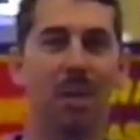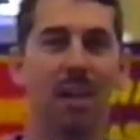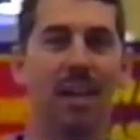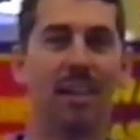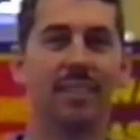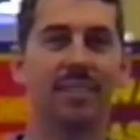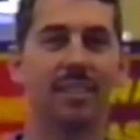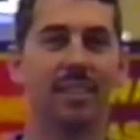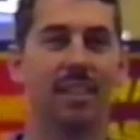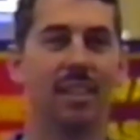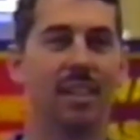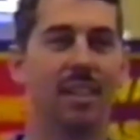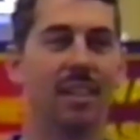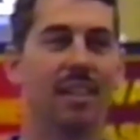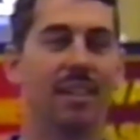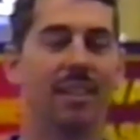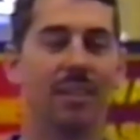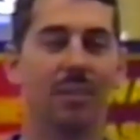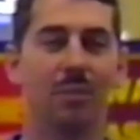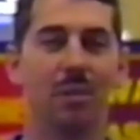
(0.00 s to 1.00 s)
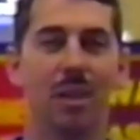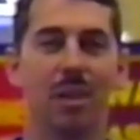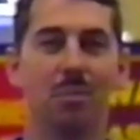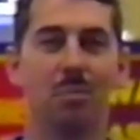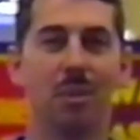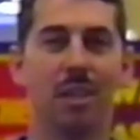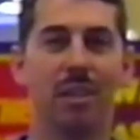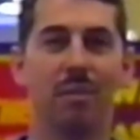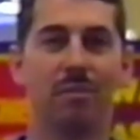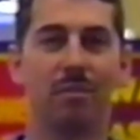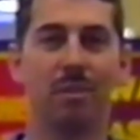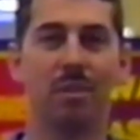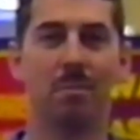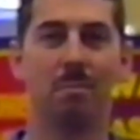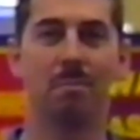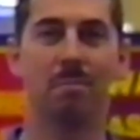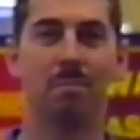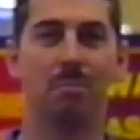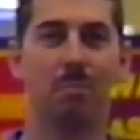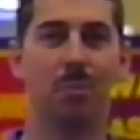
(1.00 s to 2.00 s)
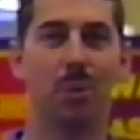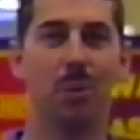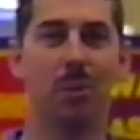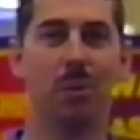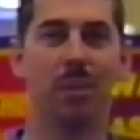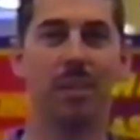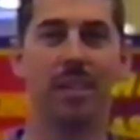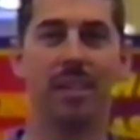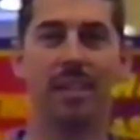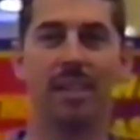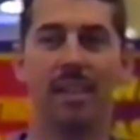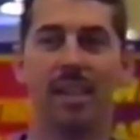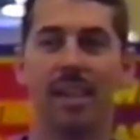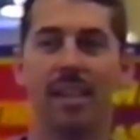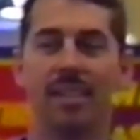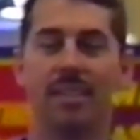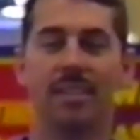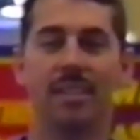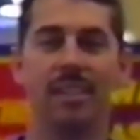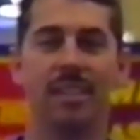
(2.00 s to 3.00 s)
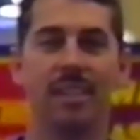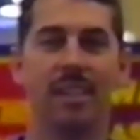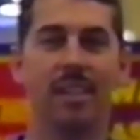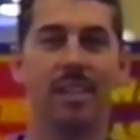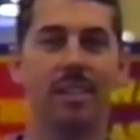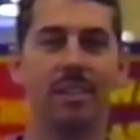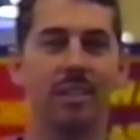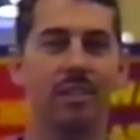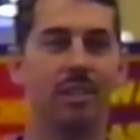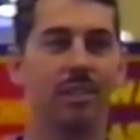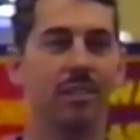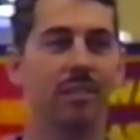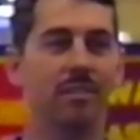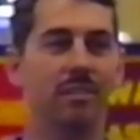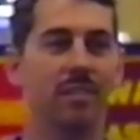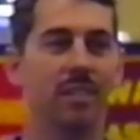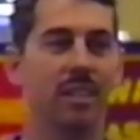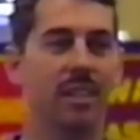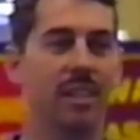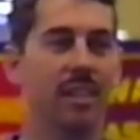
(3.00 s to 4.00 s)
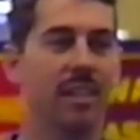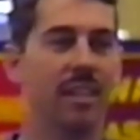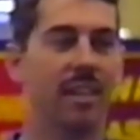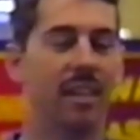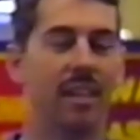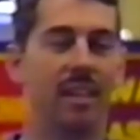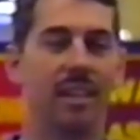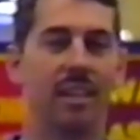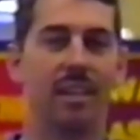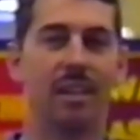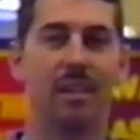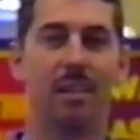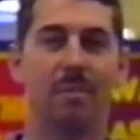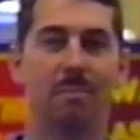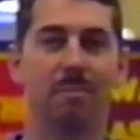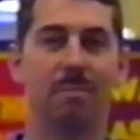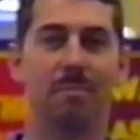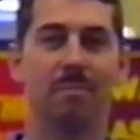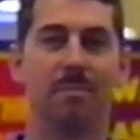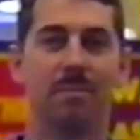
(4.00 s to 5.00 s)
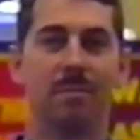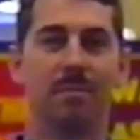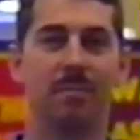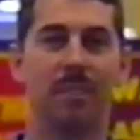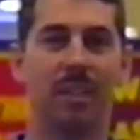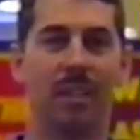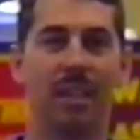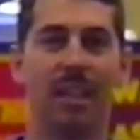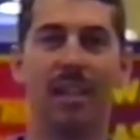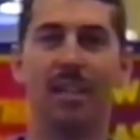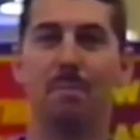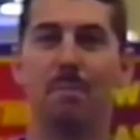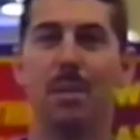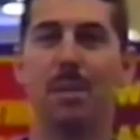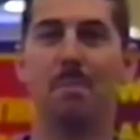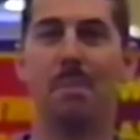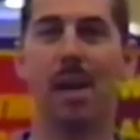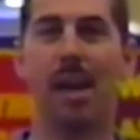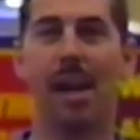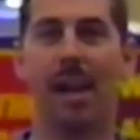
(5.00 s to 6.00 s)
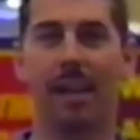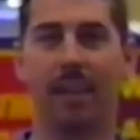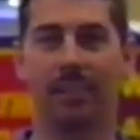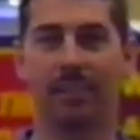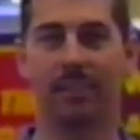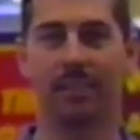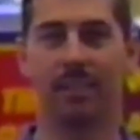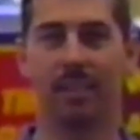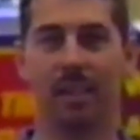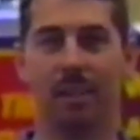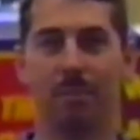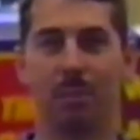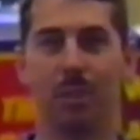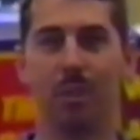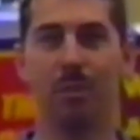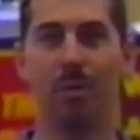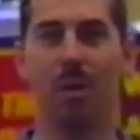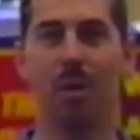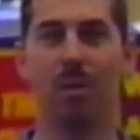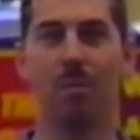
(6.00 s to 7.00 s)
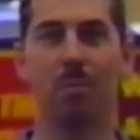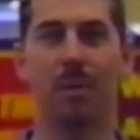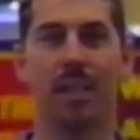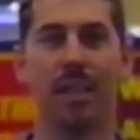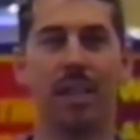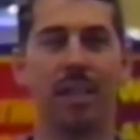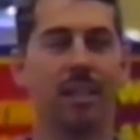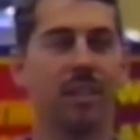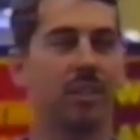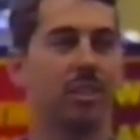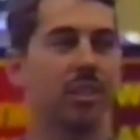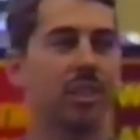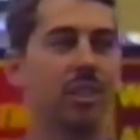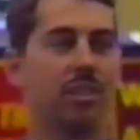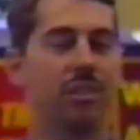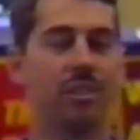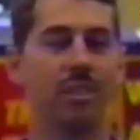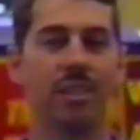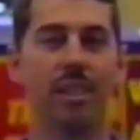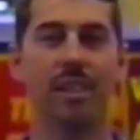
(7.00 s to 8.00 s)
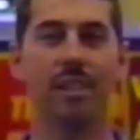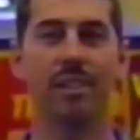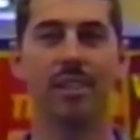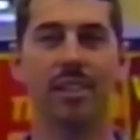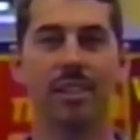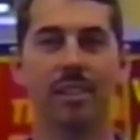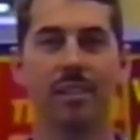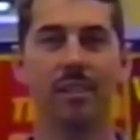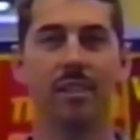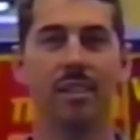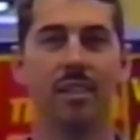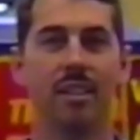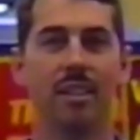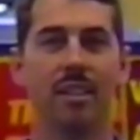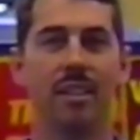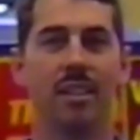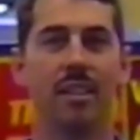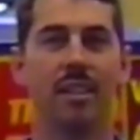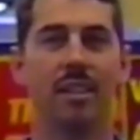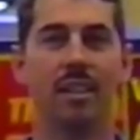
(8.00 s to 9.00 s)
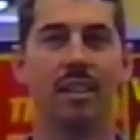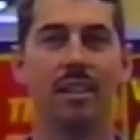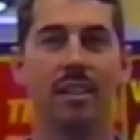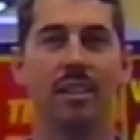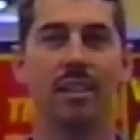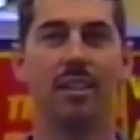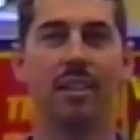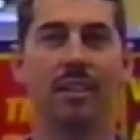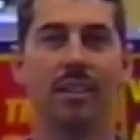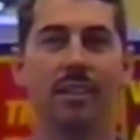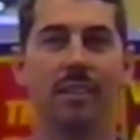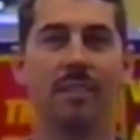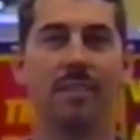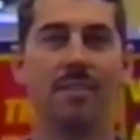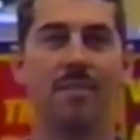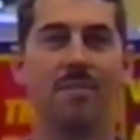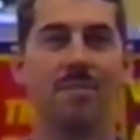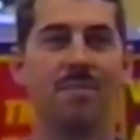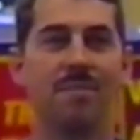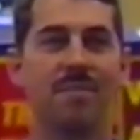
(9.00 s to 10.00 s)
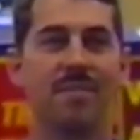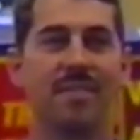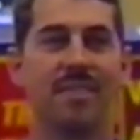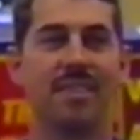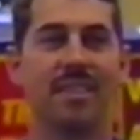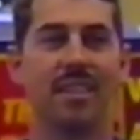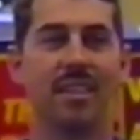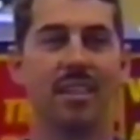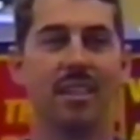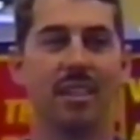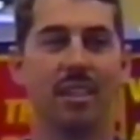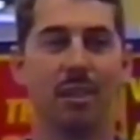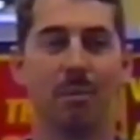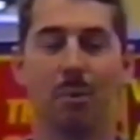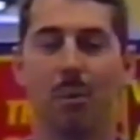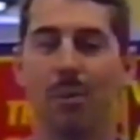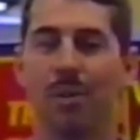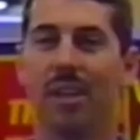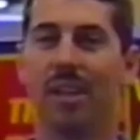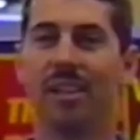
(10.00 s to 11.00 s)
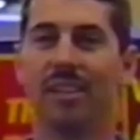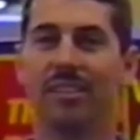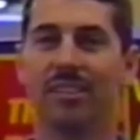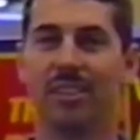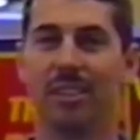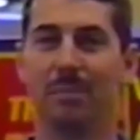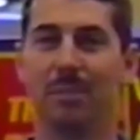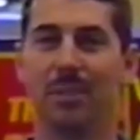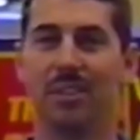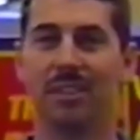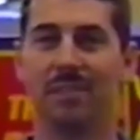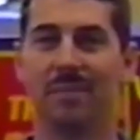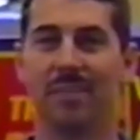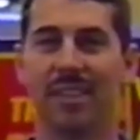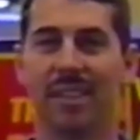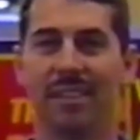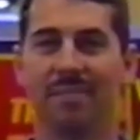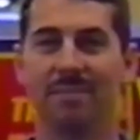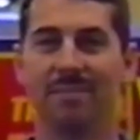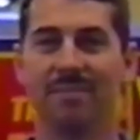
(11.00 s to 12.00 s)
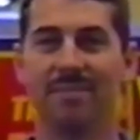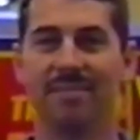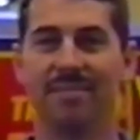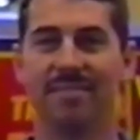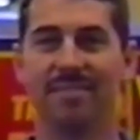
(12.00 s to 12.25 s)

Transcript: Bryson. I graduated from Brewer in 1982, and I'm glad to be back. I'm the new auto mechanics teacher down here. Uh, come on down and see me sometime.